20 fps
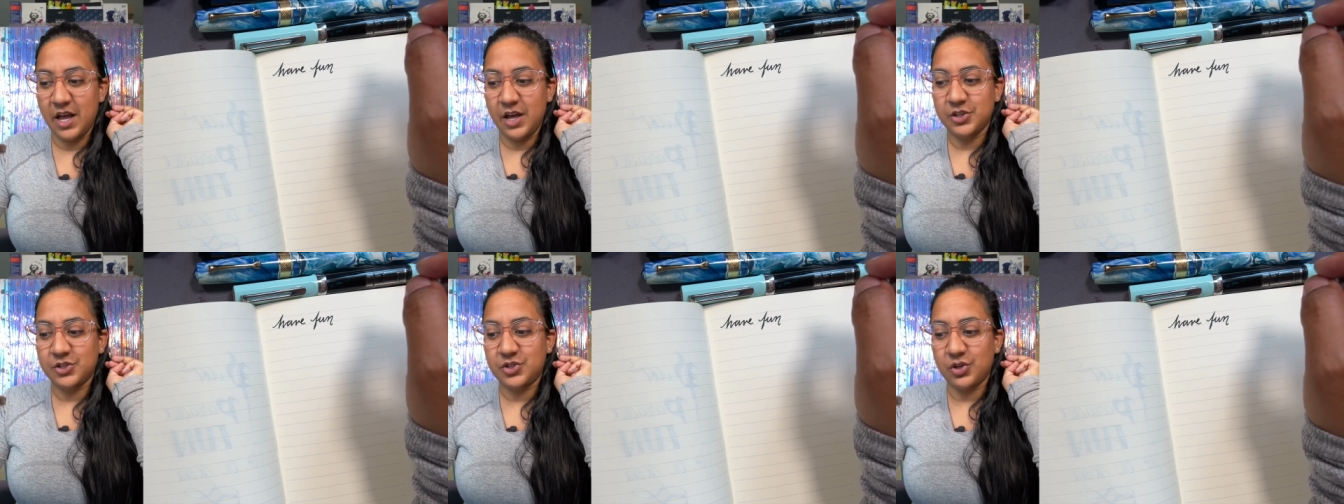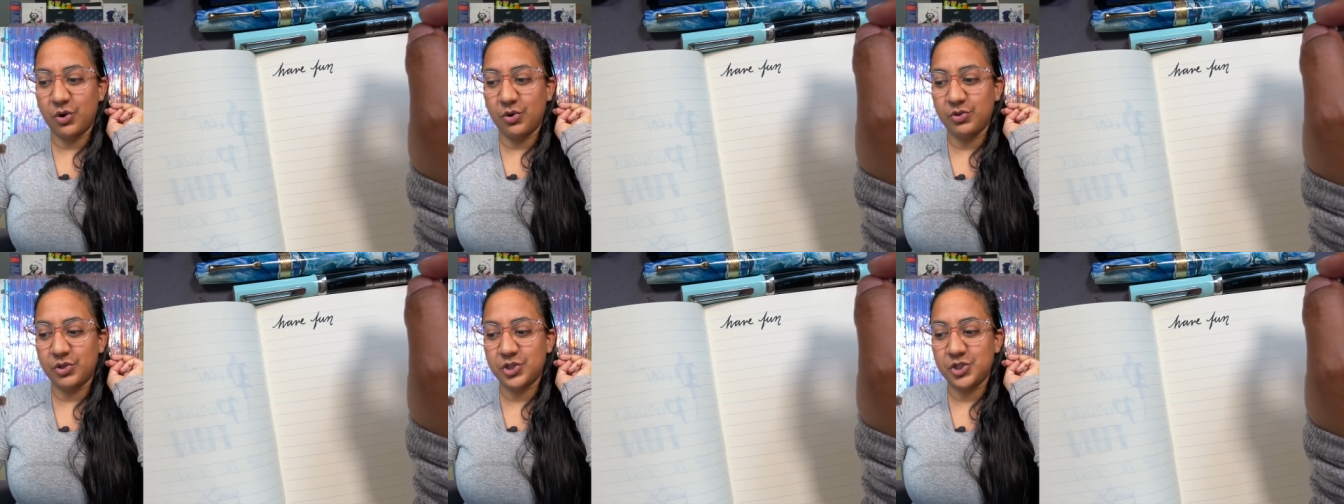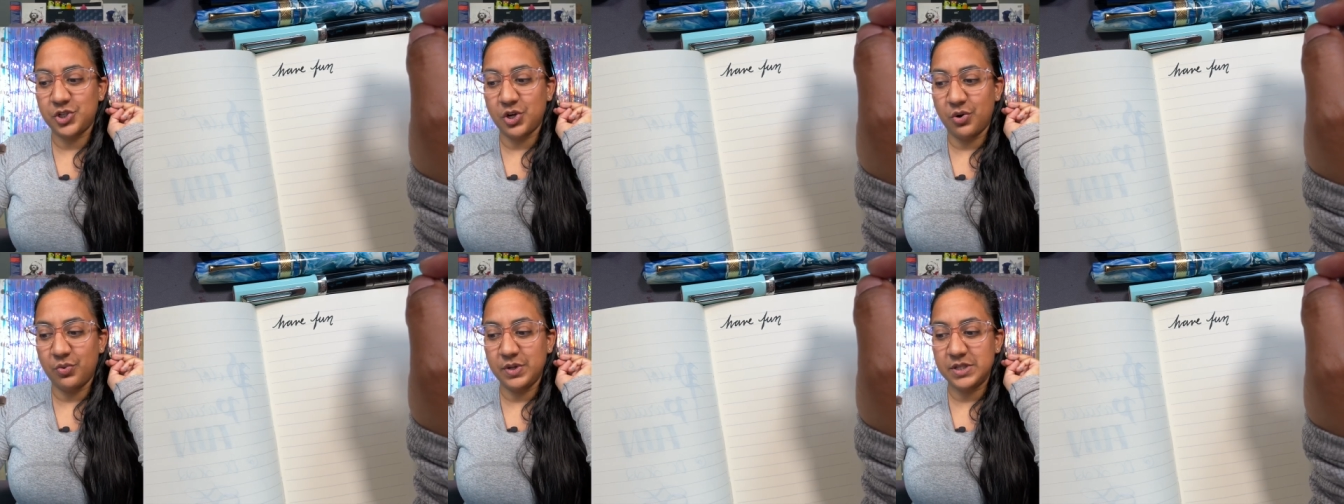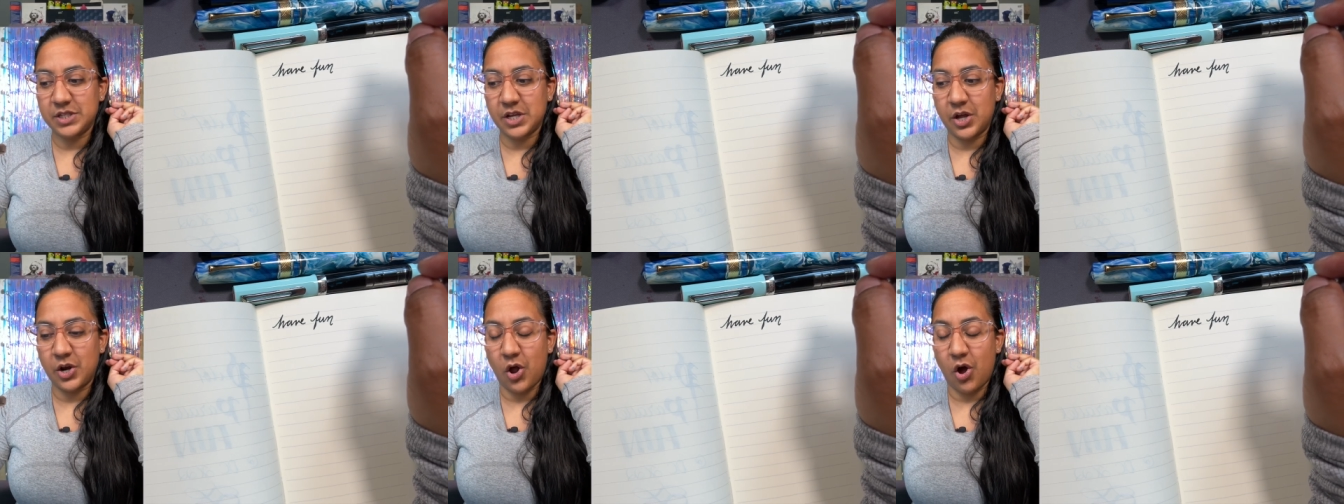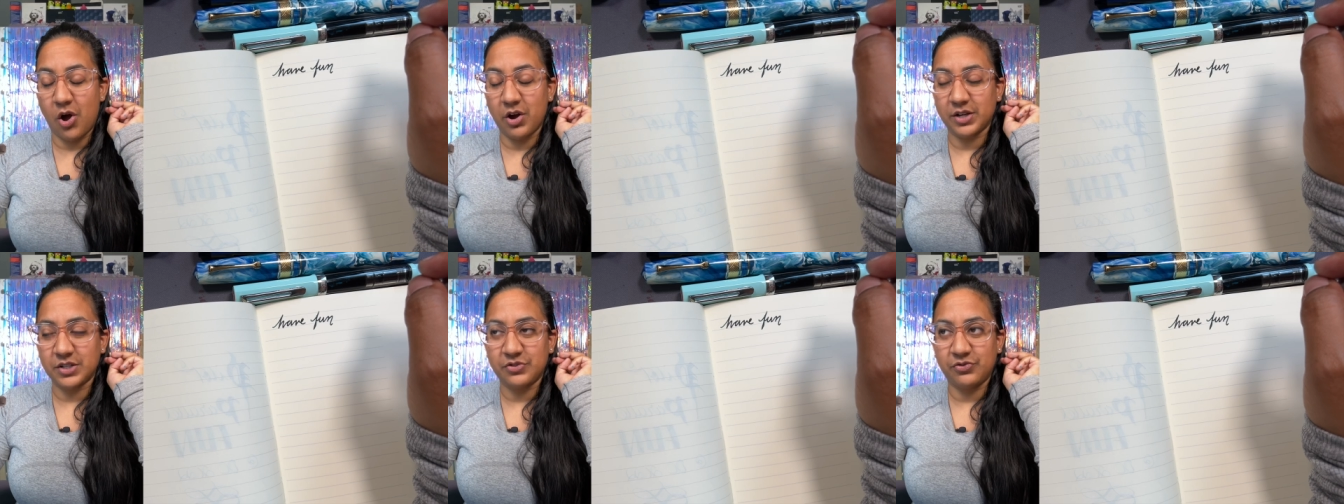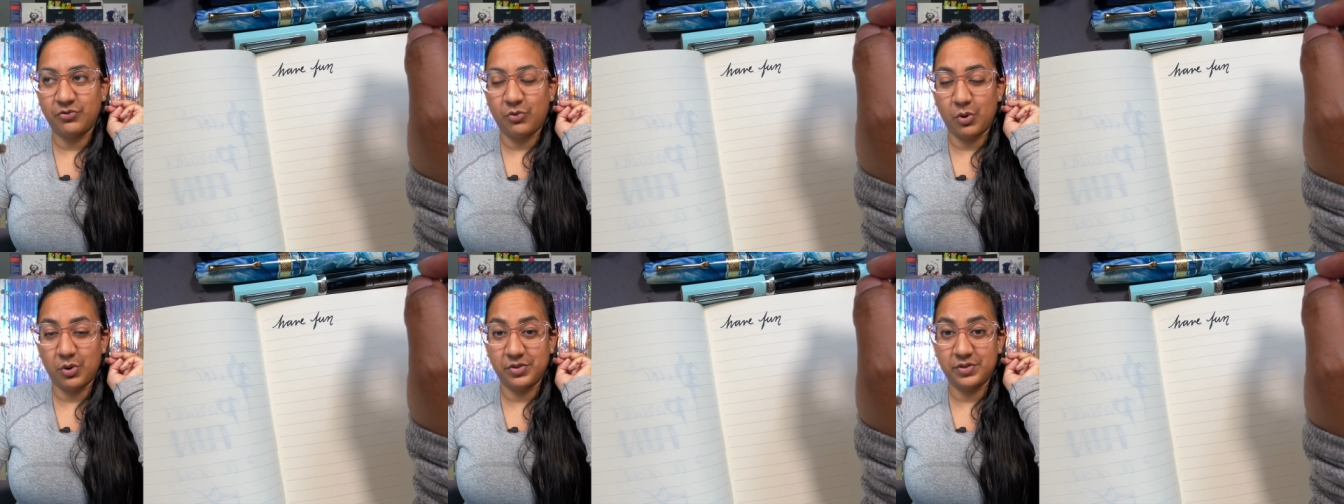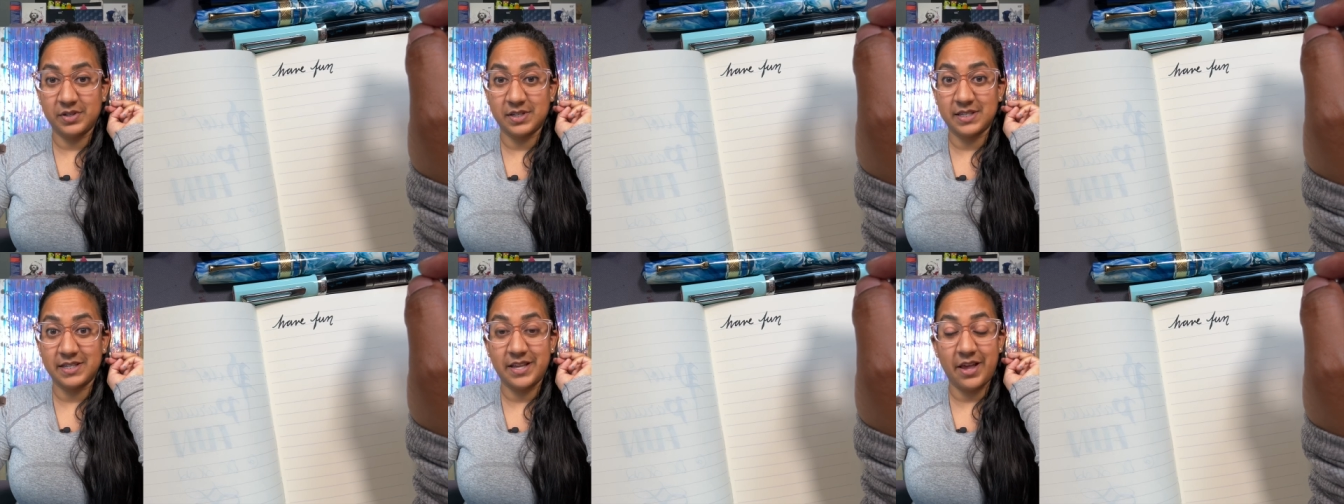So the show is on August 4th
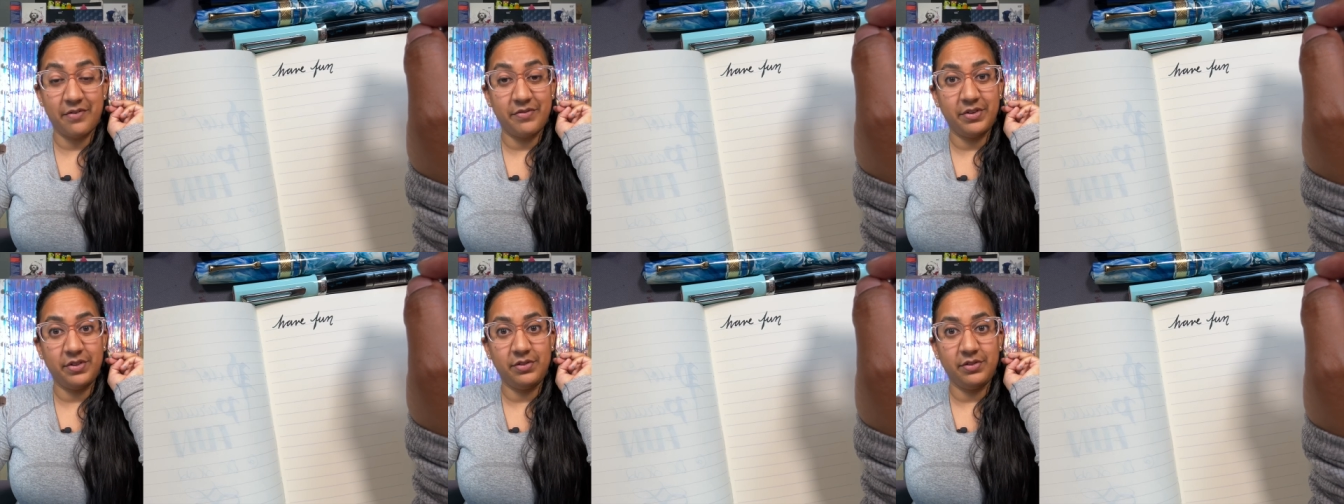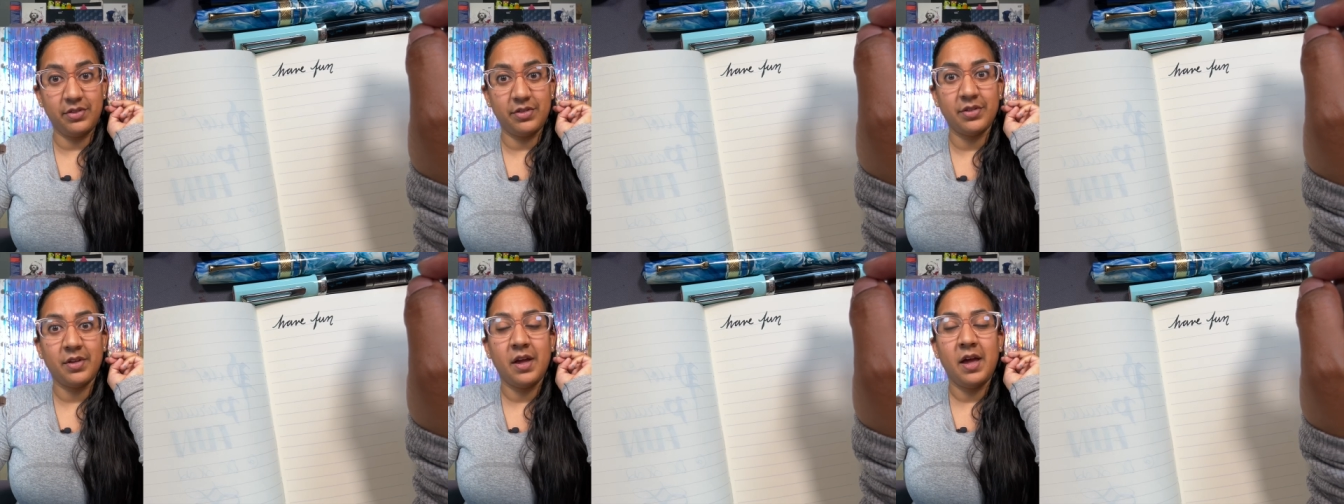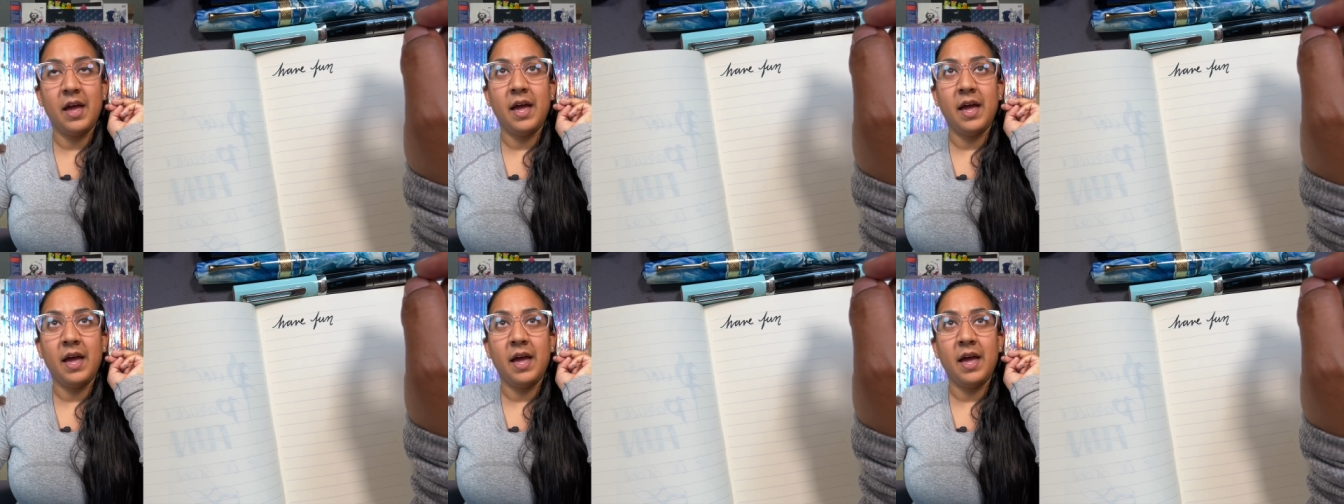to 7th,